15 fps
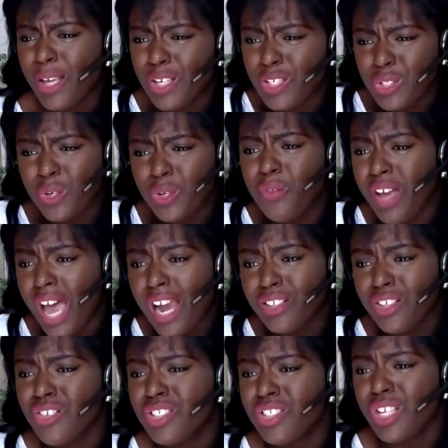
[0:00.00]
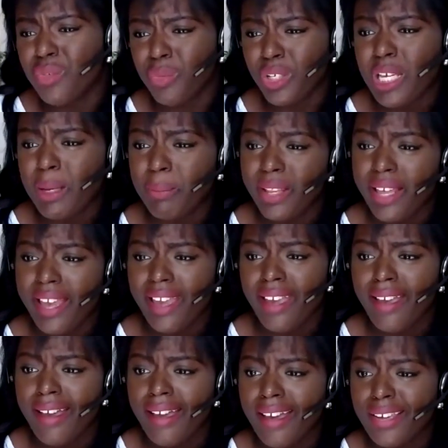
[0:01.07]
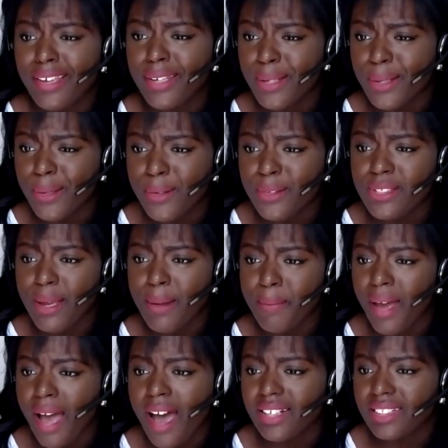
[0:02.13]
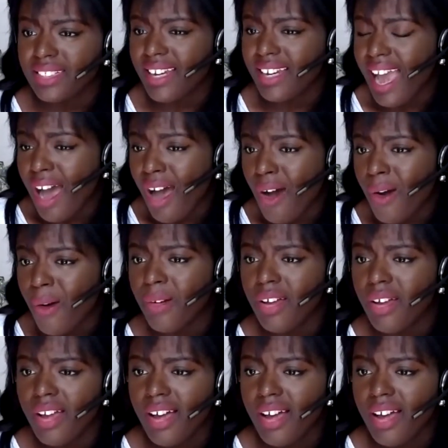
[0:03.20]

external factors can really play a huge impact in how